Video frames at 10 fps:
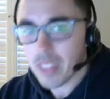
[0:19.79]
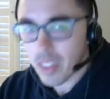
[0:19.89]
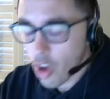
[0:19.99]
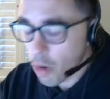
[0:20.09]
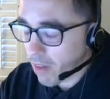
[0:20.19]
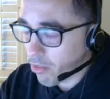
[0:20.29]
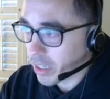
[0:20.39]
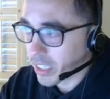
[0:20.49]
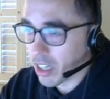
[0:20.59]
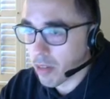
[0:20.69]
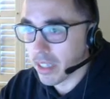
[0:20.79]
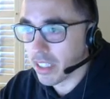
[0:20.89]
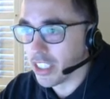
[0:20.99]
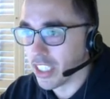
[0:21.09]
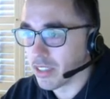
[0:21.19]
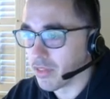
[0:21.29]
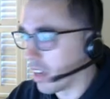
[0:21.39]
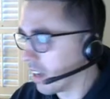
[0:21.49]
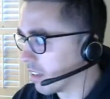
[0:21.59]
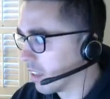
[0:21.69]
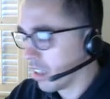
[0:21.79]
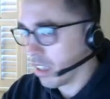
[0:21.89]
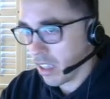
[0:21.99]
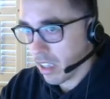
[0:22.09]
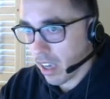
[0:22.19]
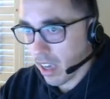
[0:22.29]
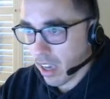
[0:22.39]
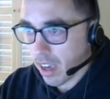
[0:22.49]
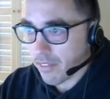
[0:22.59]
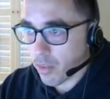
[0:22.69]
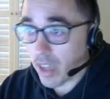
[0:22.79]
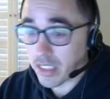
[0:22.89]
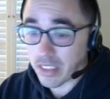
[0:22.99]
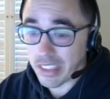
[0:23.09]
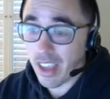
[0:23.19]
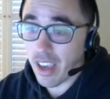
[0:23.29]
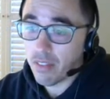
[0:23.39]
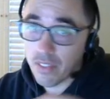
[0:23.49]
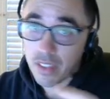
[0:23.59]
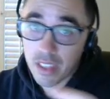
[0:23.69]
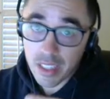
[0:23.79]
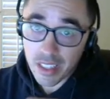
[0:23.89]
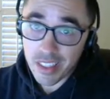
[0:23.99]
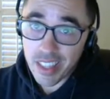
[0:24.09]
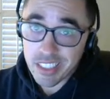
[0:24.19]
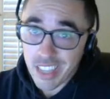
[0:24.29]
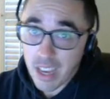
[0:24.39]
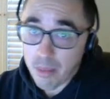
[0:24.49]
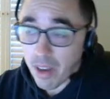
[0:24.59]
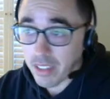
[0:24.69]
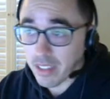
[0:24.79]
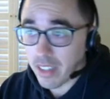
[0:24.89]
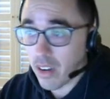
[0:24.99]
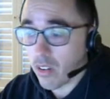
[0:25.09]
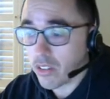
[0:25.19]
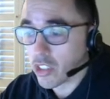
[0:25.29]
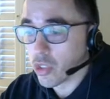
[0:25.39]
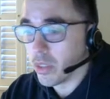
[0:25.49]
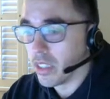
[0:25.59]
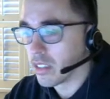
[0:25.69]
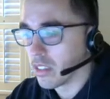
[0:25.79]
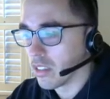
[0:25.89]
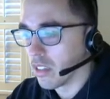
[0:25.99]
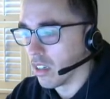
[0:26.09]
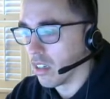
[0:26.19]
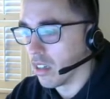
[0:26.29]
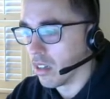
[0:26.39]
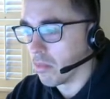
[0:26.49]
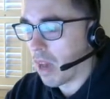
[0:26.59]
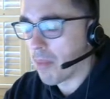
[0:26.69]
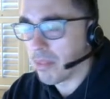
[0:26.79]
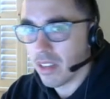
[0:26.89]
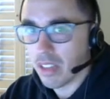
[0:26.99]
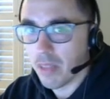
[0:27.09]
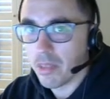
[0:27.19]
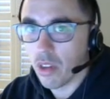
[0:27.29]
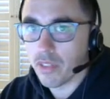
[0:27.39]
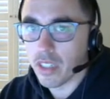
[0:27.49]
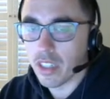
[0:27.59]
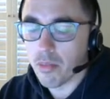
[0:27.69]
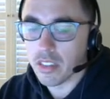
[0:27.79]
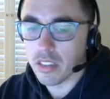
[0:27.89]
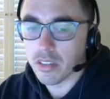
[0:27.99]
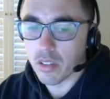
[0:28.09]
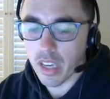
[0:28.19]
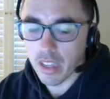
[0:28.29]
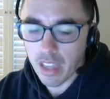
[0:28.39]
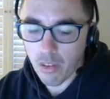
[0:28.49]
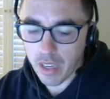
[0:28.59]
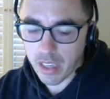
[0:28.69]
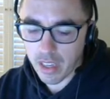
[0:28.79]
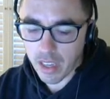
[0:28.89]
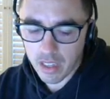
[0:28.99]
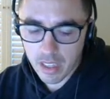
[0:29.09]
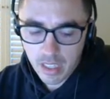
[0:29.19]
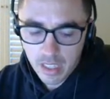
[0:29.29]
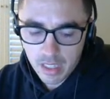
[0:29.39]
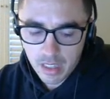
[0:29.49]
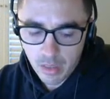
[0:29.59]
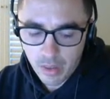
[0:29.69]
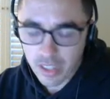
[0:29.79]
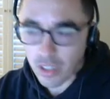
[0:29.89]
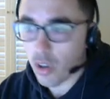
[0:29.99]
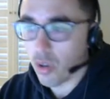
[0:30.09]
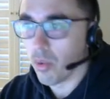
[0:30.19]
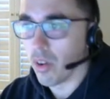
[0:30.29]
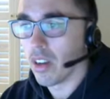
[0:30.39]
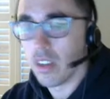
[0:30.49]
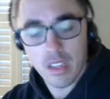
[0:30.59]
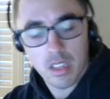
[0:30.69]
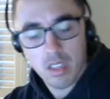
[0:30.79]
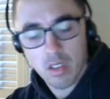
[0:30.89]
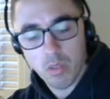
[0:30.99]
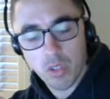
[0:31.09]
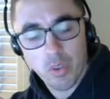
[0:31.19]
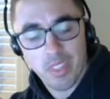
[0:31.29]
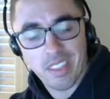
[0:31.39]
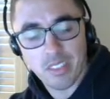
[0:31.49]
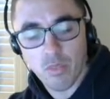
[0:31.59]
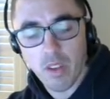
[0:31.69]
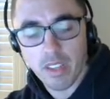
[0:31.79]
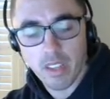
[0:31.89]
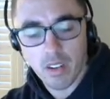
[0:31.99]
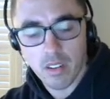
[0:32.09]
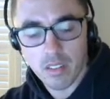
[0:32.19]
Hope everyone can hear me just fine. If you're watching this live, in that chat box there on Twitch, pop in there and let me know if you can hear me just okay. That way I know we're doing things right here.